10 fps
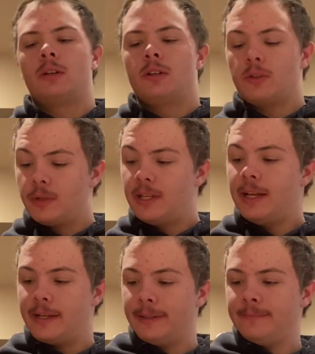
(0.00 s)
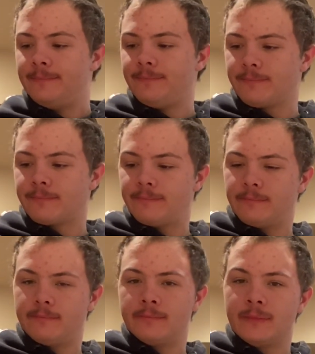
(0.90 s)
So today
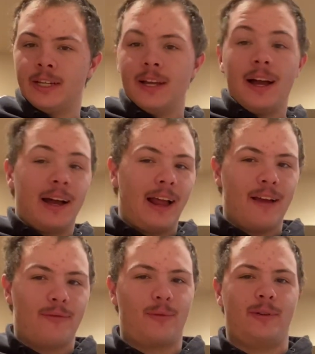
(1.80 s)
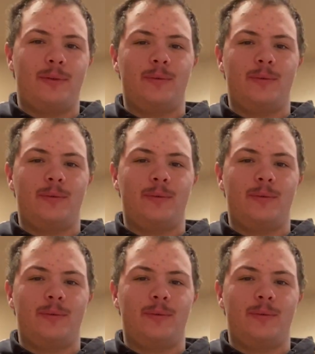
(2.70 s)
I have for you.